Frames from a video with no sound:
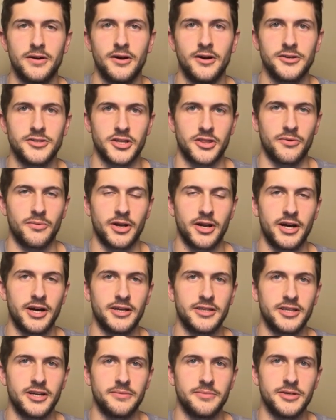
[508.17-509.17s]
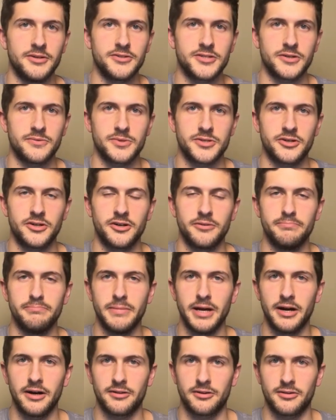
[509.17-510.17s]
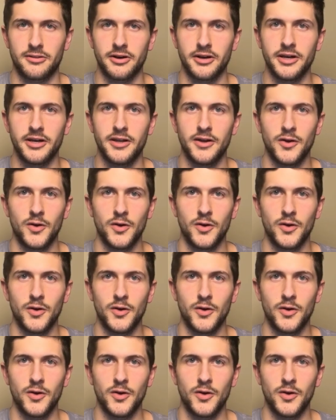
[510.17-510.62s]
So the one I ended up using was called MailerLite.